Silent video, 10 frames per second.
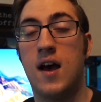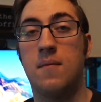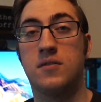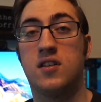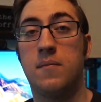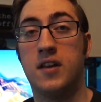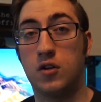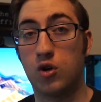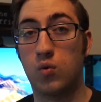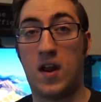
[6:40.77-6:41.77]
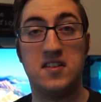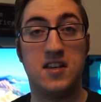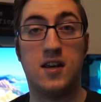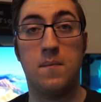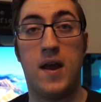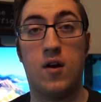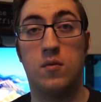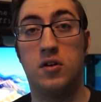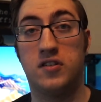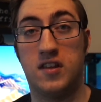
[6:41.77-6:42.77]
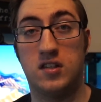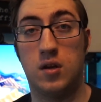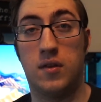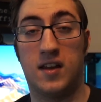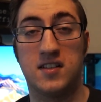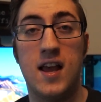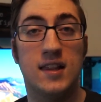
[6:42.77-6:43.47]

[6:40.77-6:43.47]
something crazy comparable to these two things.